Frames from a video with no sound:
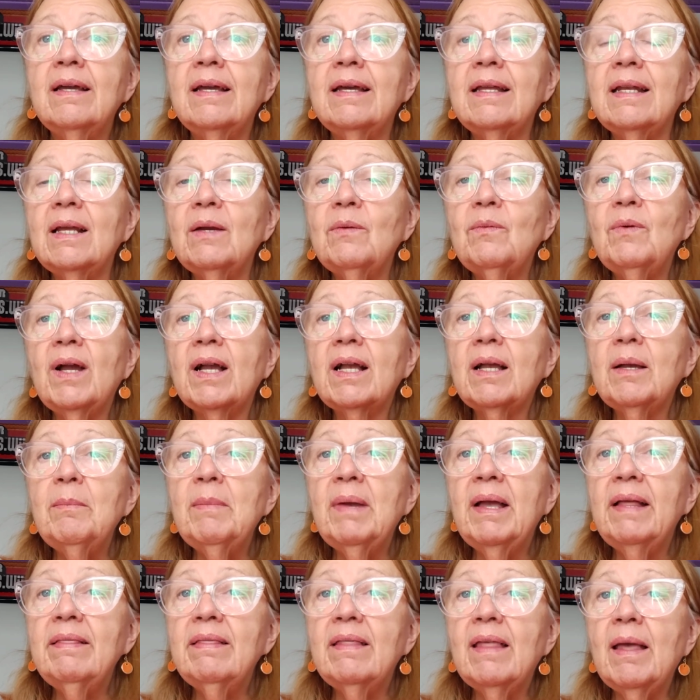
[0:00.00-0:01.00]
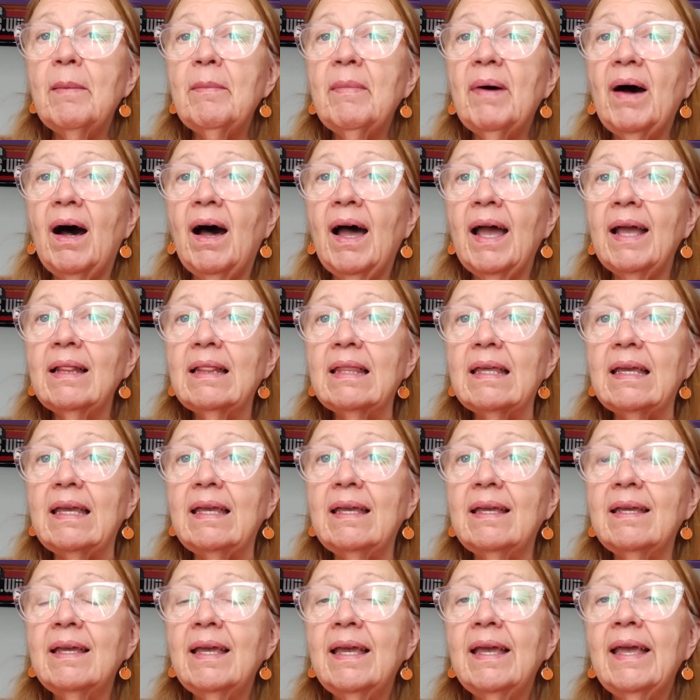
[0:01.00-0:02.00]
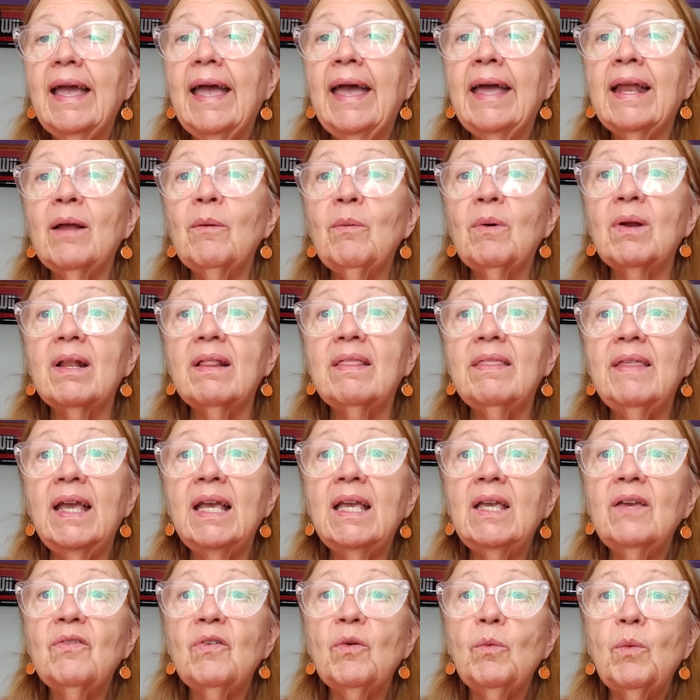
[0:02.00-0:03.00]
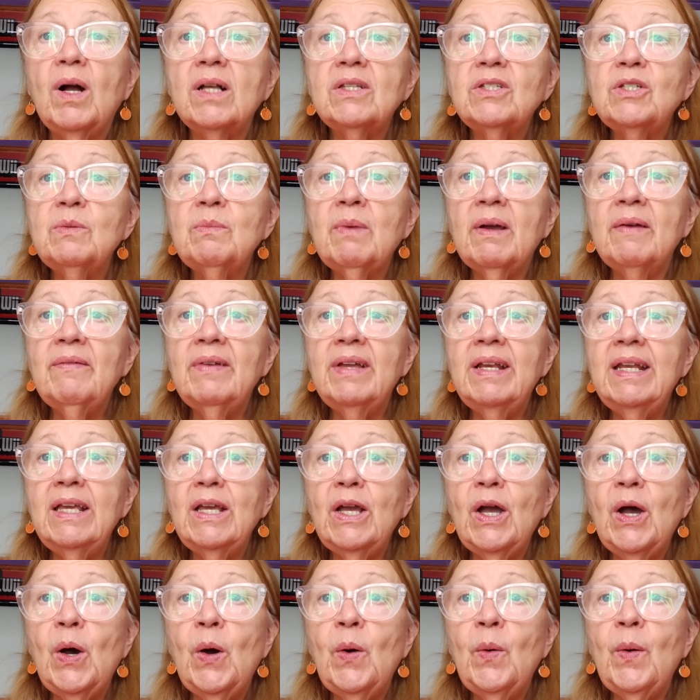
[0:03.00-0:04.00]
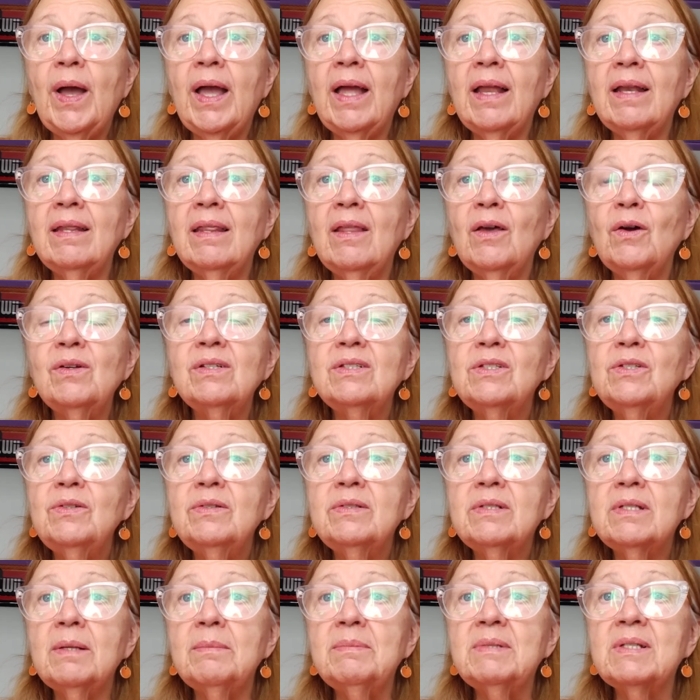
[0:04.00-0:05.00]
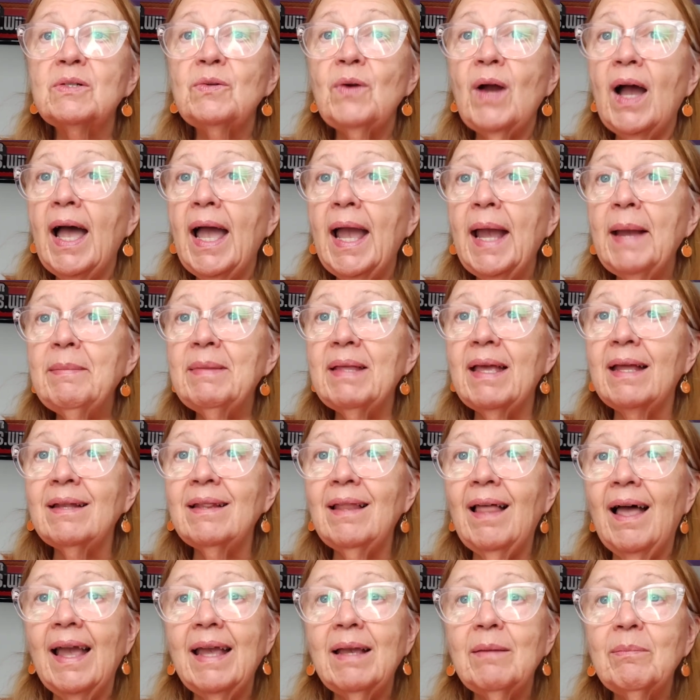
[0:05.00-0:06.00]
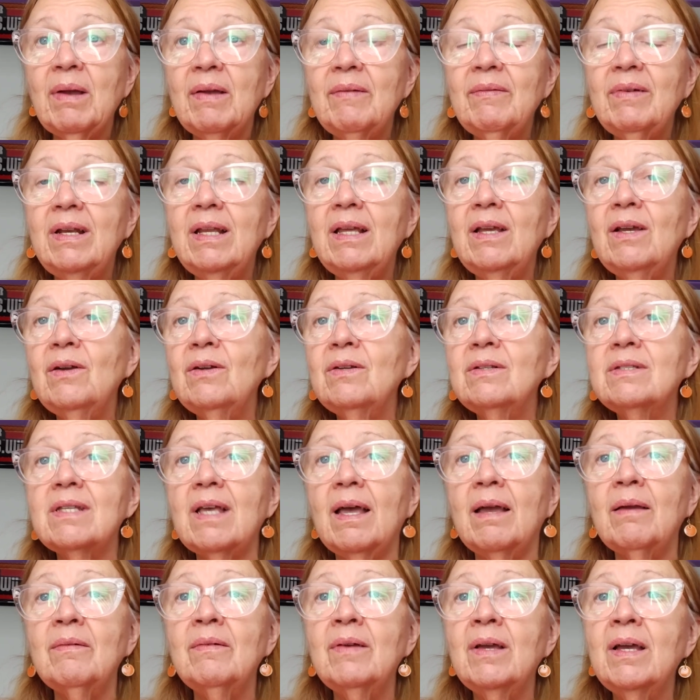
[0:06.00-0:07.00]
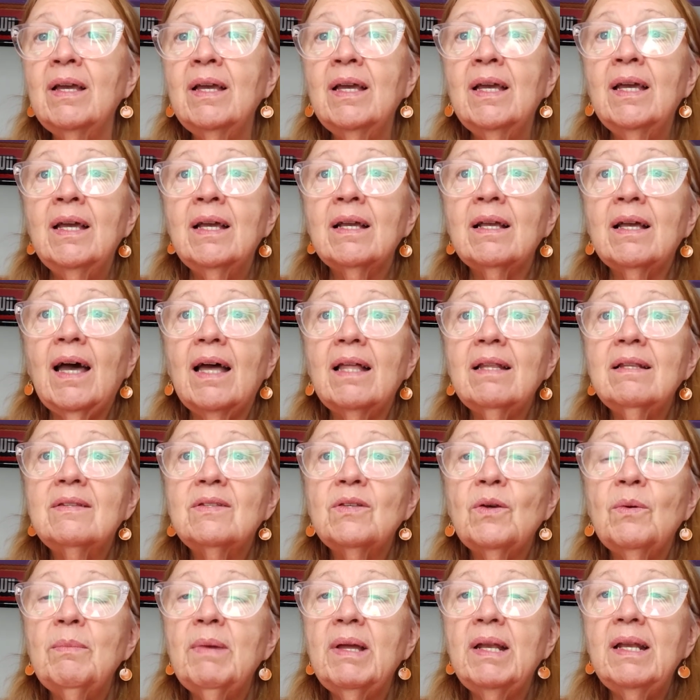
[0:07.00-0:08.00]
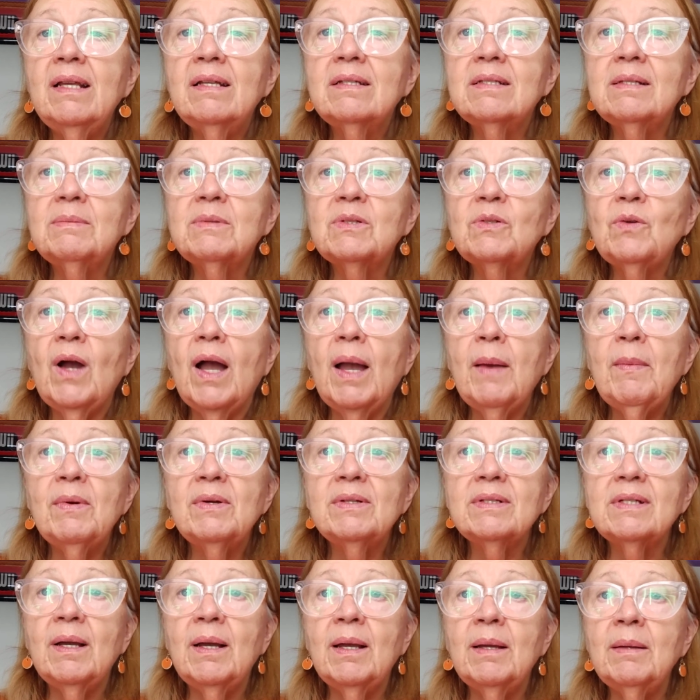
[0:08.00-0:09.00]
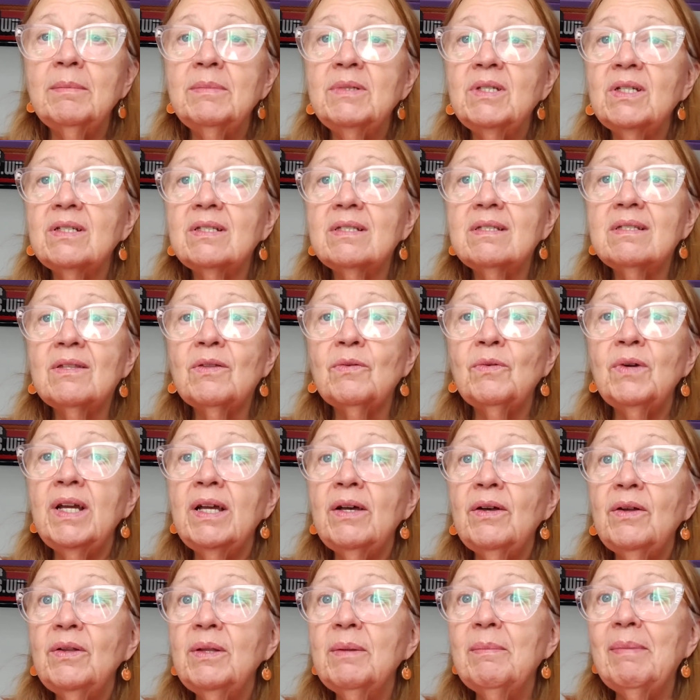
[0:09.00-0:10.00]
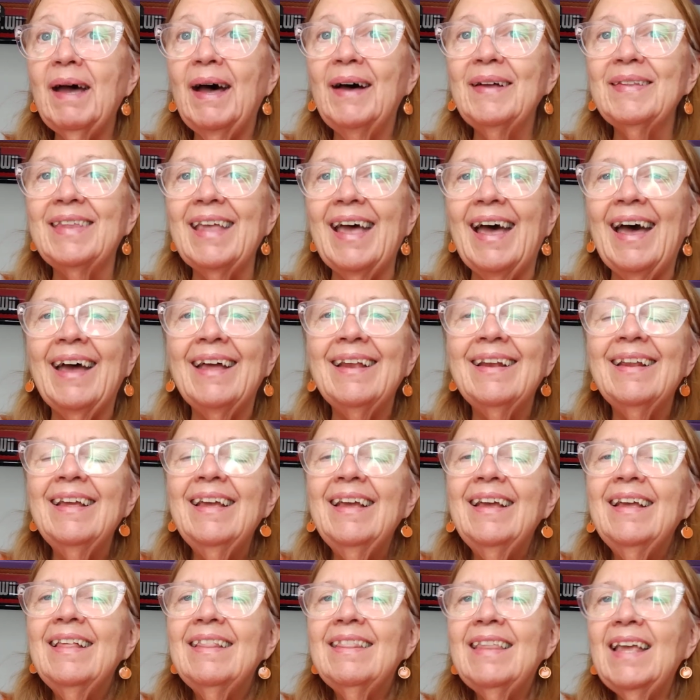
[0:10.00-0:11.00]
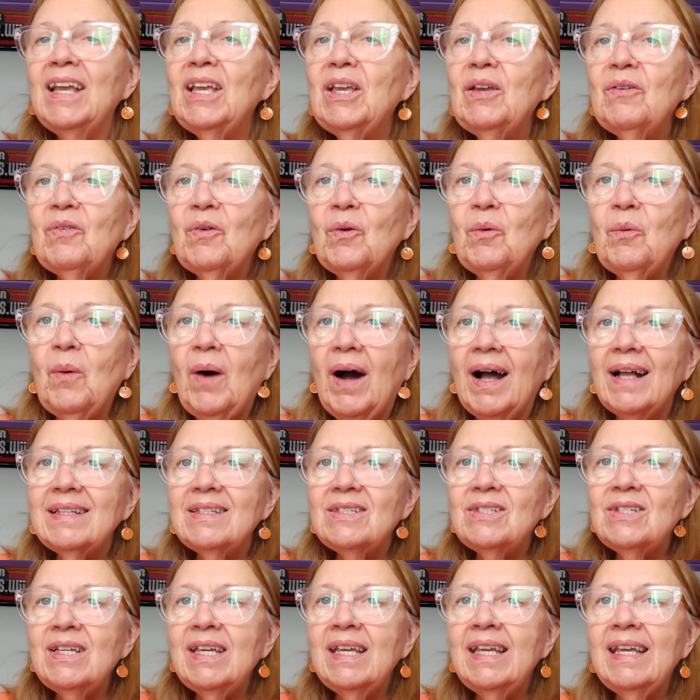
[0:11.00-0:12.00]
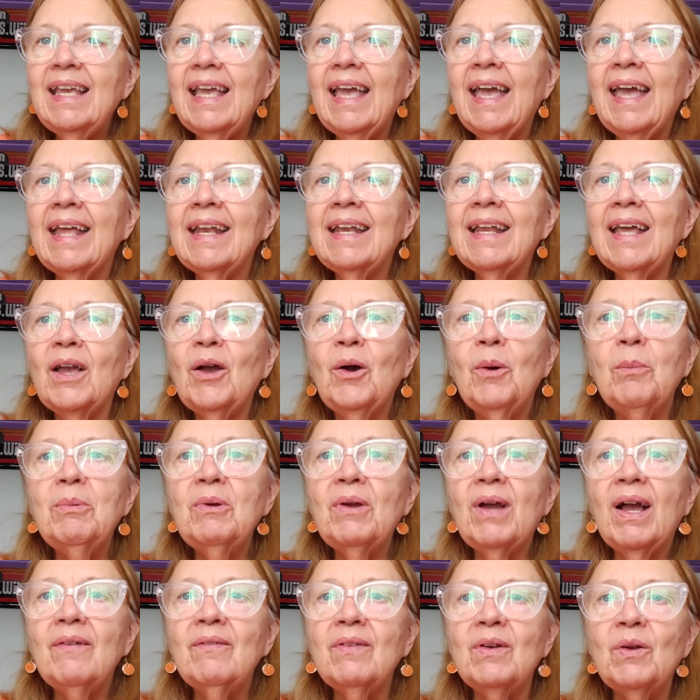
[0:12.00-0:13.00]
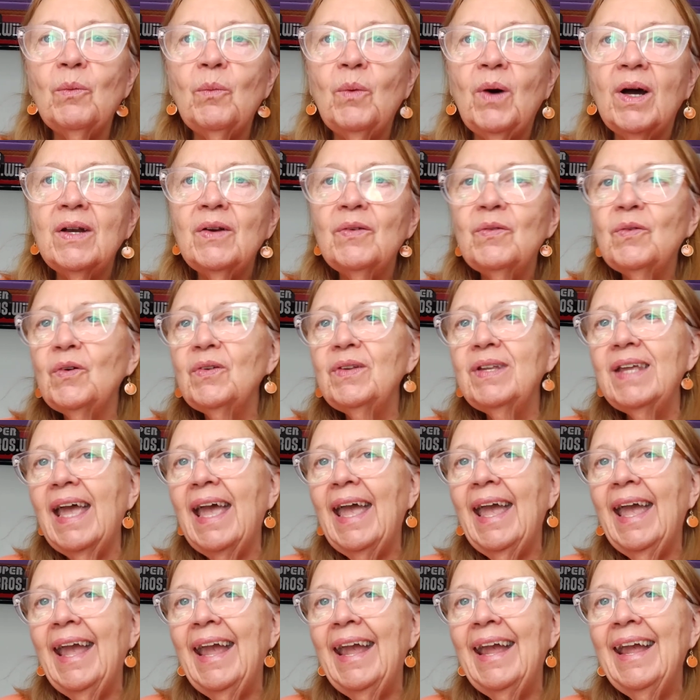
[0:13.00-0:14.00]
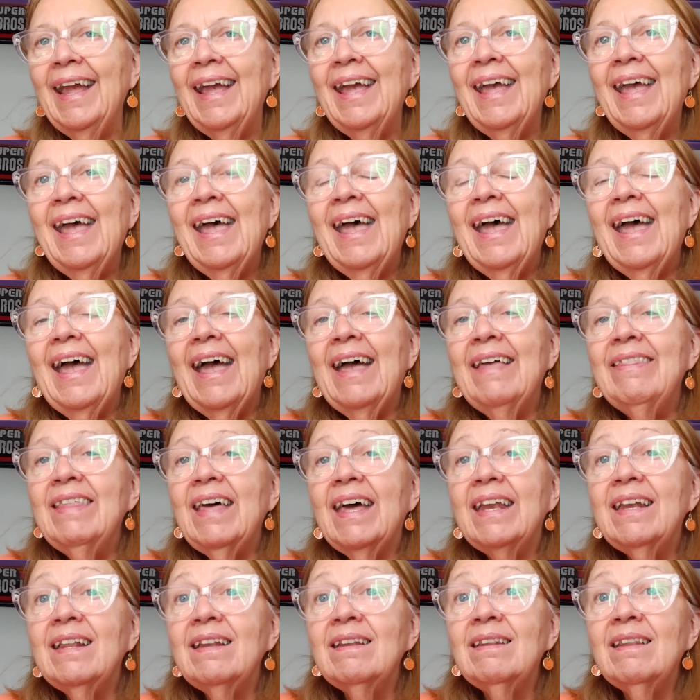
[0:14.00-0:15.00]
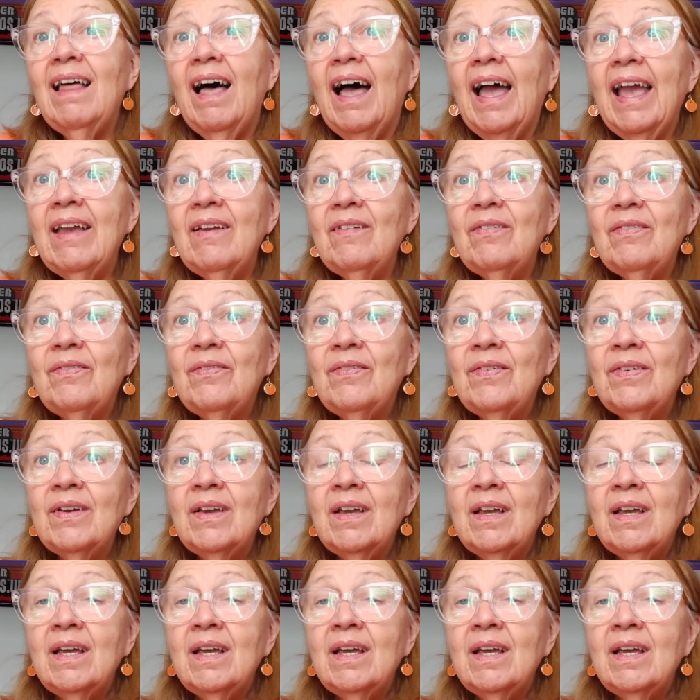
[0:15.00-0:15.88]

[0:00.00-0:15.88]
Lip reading: And I recommend them highly. And I want to thank you for watching my video, and those who subscribed and like my videos. I've gotten so many subscribers. I am just thrilled about that. Thank you for watching, and I hope you're having a wonderful day, and that in life,